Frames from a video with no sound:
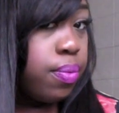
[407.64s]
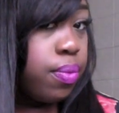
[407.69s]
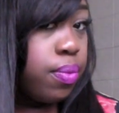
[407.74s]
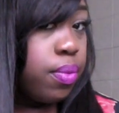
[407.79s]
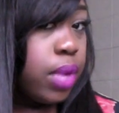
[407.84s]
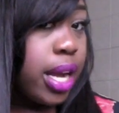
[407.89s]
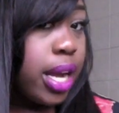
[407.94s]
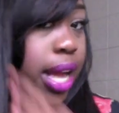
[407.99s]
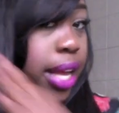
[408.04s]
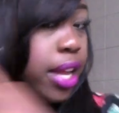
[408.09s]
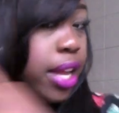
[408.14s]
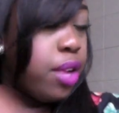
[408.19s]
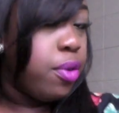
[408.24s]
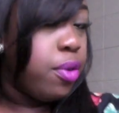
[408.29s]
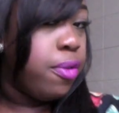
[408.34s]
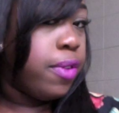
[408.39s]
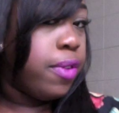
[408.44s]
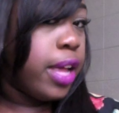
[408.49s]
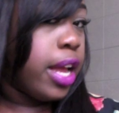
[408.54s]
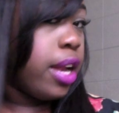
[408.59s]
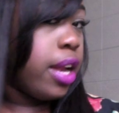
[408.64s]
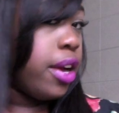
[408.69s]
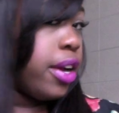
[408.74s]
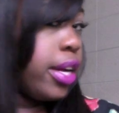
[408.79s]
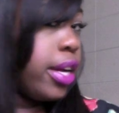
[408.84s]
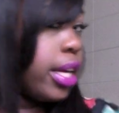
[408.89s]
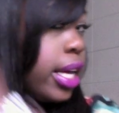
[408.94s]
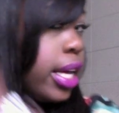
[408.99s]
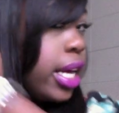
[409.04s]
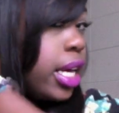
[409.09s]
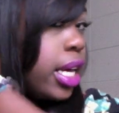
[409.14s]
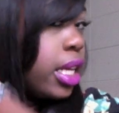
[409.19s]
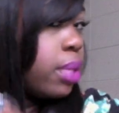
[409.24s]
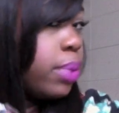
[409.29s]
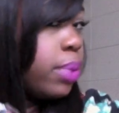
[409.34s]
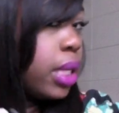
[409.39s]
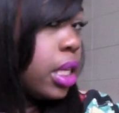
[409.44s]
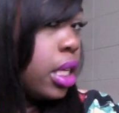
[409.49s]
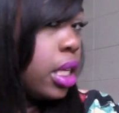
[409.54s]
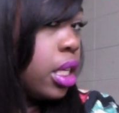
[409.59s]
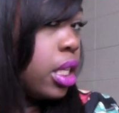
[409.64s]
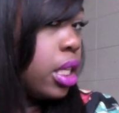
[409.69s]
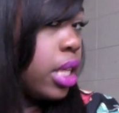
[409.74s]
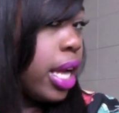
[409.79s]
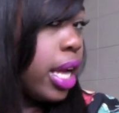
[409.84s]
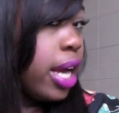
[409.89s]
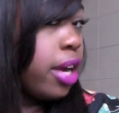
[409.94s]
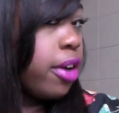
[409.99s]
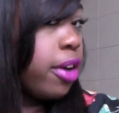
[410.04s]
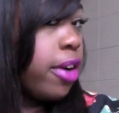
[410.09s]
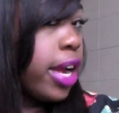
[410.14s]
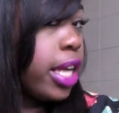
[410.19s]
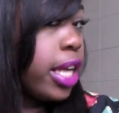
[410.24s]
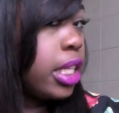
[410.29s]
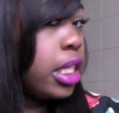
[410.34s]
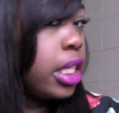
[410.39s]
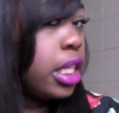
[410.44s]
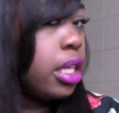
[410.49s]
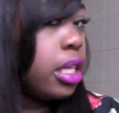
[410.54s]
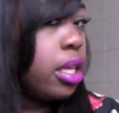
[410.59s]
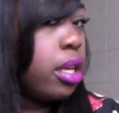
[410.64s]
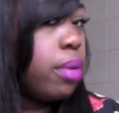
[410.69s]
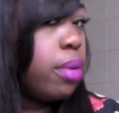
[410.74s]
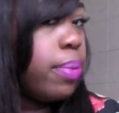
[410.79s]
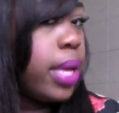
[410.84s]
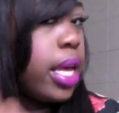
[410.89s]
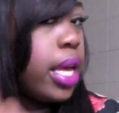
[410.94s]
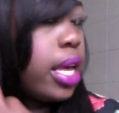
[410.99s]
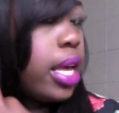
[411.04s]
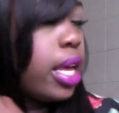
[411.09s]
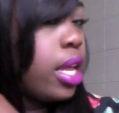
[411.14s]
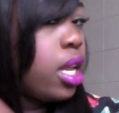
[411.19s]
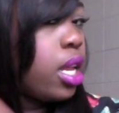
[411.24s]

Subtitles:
I gotta get a new flat iron, guys, because I cracked it bad.